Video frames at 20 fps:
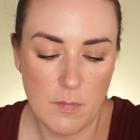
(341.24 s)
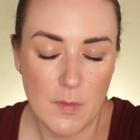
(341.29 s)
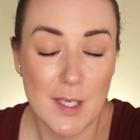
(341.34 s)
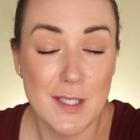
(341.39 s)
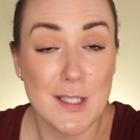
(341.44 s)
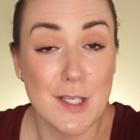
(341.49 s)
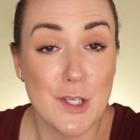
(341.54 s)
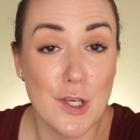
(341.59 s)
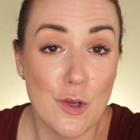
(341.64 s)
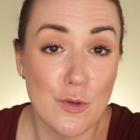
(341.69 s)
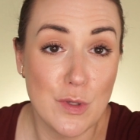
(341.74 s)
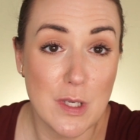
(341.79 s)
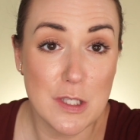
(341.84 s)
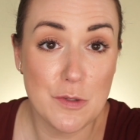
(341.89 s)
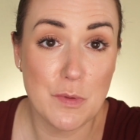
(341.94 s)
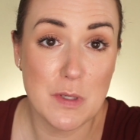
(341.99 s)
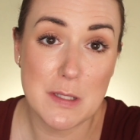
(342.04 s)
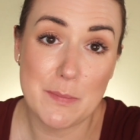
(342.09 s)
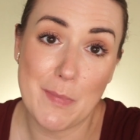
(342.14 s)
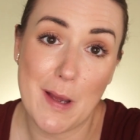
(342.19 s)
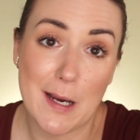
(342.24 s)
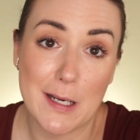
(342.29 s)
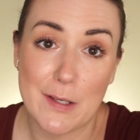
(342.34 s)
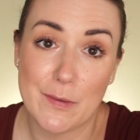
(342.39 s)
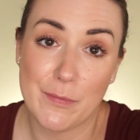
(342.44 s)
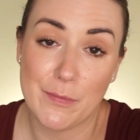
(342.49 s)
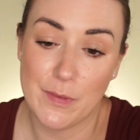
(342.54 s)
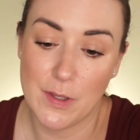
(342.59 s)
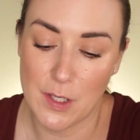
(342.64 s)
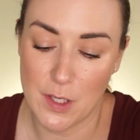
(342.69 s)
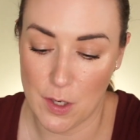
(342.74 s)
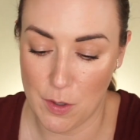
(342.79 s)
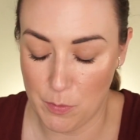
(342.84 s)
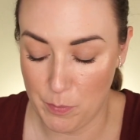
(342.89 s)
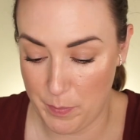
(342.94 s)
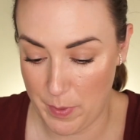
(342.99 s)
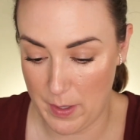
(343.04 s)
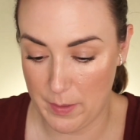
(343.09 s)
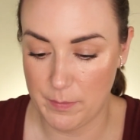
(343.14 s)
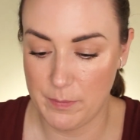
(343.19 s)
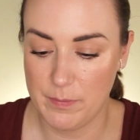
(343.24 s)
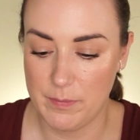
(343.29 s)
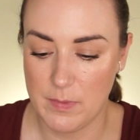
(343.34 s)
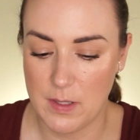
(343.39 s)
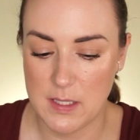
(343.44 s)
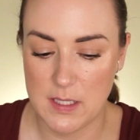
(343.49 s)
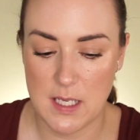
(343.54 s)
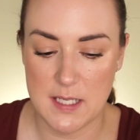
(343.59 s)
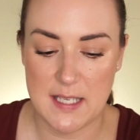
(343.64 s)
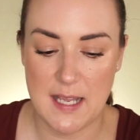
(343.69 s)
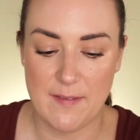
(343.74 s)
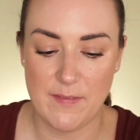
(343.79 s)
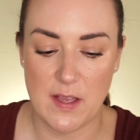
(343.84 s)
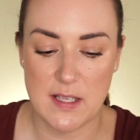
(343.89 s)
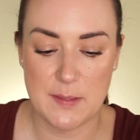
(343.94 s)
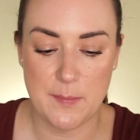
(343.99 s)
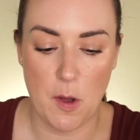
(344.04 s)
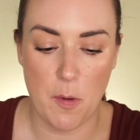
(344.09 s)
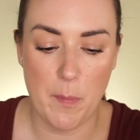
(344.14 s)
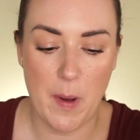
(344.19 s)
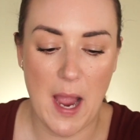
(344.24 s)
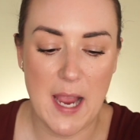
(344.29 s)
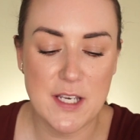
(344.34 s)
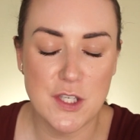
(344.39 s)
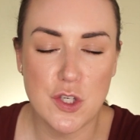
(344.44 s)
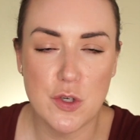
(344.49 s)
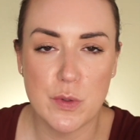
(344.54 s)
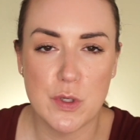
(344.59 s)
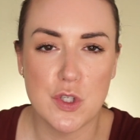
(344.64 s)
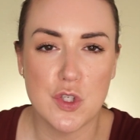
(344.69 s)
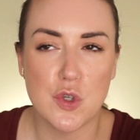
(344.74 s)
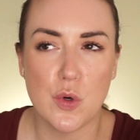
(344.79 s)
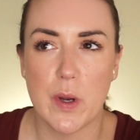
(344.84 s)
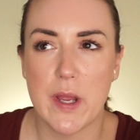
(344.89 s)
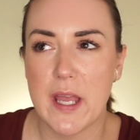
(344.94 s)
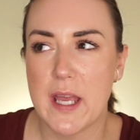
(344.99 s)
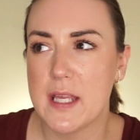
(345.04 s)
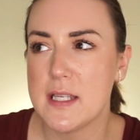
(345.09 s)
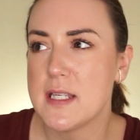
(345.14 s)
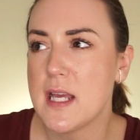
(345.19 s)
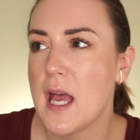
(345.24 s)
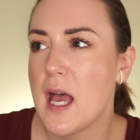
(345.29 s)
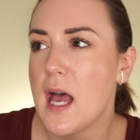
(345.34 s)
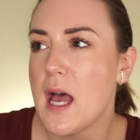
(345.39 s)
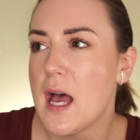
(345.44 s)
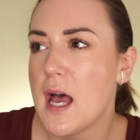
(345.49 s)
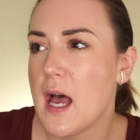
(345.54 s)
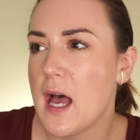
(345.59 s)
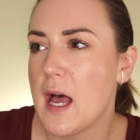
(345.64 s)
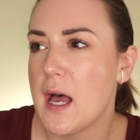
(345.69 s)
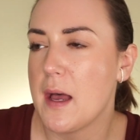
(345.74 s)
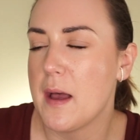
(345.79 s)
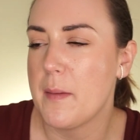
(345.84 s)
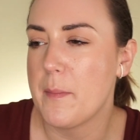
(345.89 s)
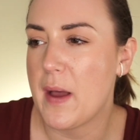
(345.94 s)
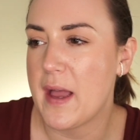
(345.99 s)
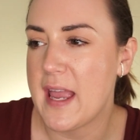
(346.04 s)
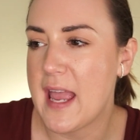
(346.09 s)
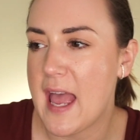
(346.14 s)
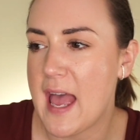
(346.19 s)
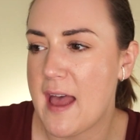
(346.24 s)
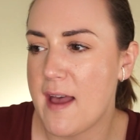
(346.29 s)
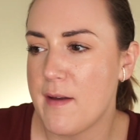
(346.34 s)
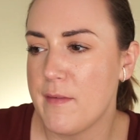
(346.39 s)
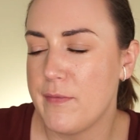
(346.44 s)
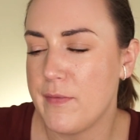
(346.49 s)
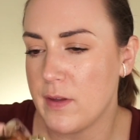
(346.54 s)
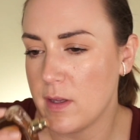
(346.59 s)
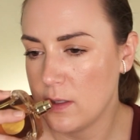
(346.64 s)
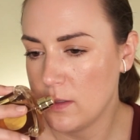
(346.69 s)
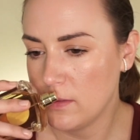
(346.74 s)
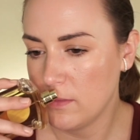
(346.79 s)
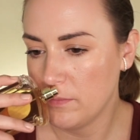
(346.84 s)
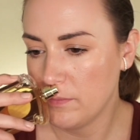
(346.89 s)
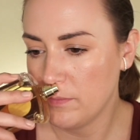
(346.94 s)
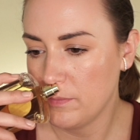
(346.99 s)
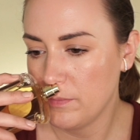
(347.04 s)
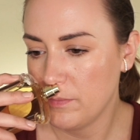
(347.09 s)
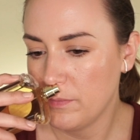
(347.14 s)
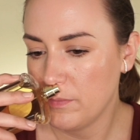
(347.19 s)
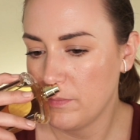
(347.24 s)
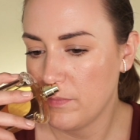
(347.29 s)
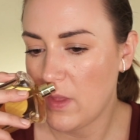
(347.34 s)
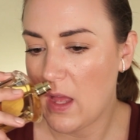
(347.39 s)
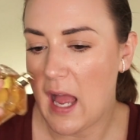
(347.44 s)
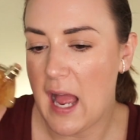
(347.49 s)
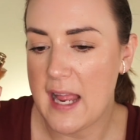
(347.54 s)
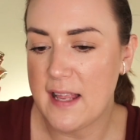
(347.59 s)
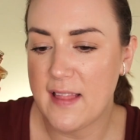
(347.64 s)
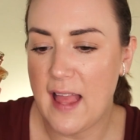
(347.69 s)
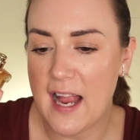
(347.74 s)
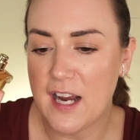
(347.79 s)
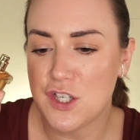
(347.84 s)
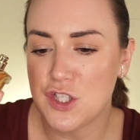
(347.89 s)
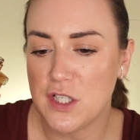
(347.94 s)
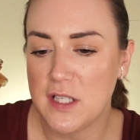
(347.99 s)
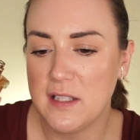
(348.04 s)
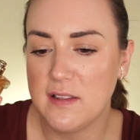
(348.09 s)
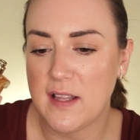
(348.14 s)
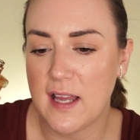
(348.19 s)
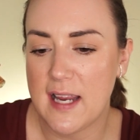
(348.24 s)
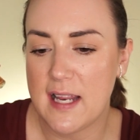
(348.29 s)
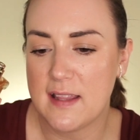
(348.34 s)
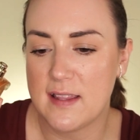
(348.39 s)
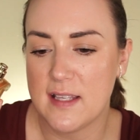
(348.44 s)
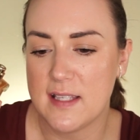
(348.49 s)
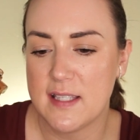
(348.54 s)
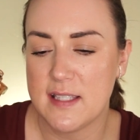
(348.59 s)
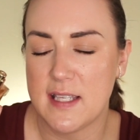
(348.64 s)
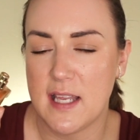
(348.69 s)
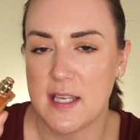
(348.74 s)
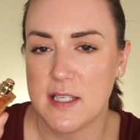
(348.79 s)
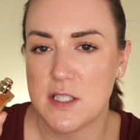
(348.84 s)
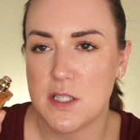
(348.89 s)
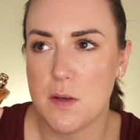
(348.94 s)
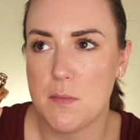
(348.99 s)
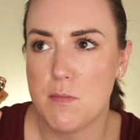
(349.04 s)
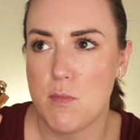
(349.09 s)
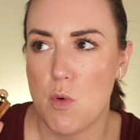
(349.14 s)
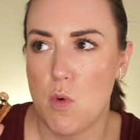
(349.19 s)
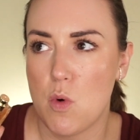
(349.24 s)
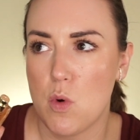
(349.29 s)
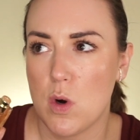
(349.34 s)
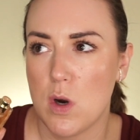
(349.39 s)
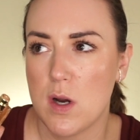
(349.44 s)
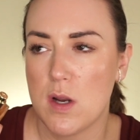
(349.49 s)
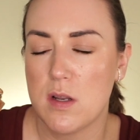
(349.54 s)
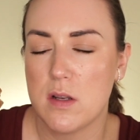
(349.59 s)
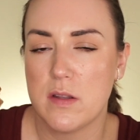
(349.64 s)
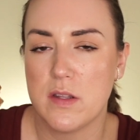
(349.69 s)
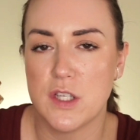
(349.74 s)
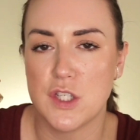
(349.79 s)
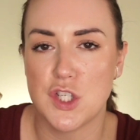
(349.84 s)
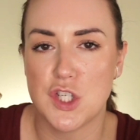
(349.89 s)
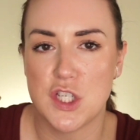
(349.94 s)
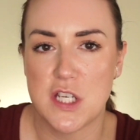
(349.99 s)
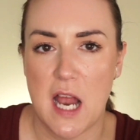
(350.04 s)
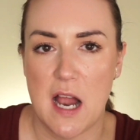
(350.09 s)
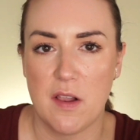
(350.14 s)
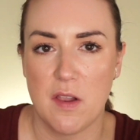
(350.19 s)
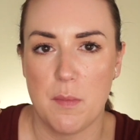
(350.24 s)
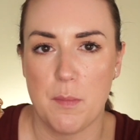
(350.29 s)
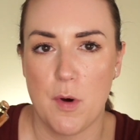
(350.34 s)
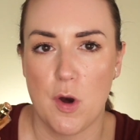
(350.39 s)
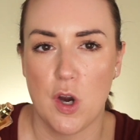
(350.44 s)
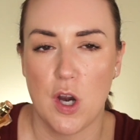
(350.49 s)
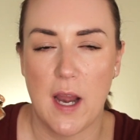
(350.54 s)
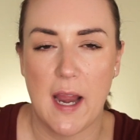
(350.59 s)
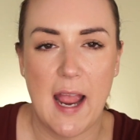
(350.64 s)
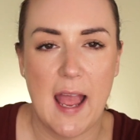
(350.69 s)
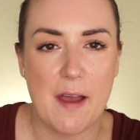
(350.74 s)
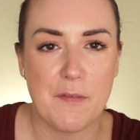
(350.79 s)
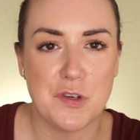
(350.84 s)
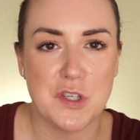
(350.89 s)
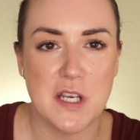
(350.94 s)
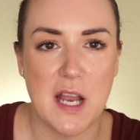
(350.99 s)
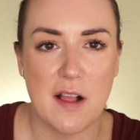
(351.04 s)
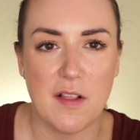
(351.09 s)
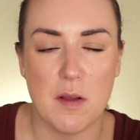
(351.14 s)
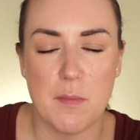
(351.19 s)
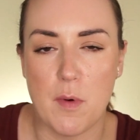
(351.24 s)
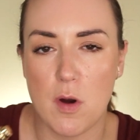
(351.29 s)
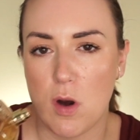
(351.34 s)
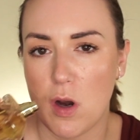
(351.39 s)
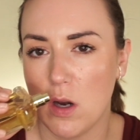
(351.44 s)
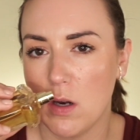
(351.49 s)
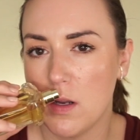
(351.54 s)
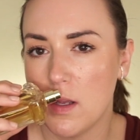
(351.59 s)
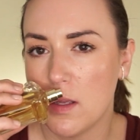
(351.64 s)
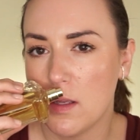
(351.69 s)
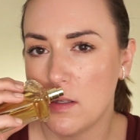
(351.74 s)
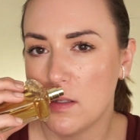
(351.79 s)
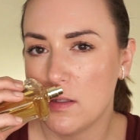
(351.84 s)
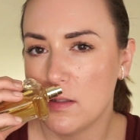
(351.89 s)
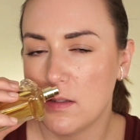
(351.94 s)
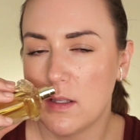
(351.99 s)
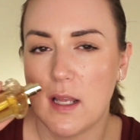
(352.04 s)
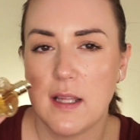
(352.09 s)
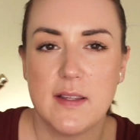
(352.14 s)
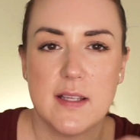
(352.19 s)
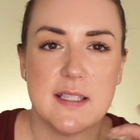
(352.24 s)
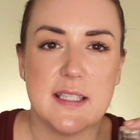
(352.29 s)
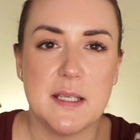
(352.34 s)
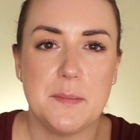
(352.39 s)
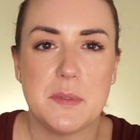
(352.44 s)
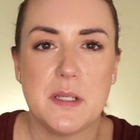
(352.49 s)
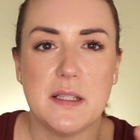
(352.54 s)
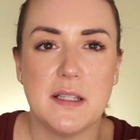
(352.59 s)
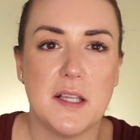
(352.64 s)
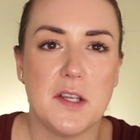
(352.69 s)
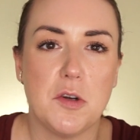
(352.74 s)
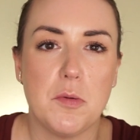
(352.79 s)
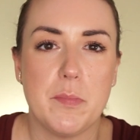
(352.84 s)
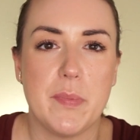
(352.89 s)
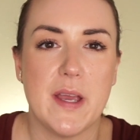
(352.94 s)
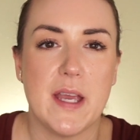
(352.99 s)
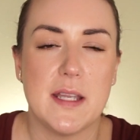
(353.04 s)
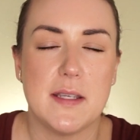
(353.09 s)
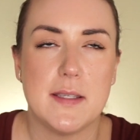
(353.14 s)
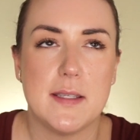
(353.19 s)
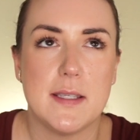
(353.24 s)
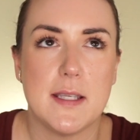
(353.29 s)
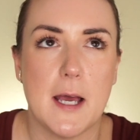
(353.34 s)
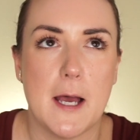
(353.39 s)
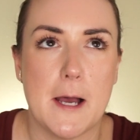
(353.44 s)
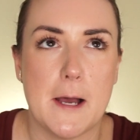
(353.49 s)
no disrespect, you know, but it does have that smell, but I do enjoy it. I actually like this scent more than Shalimar. I have Shalimar, and this seems a little bit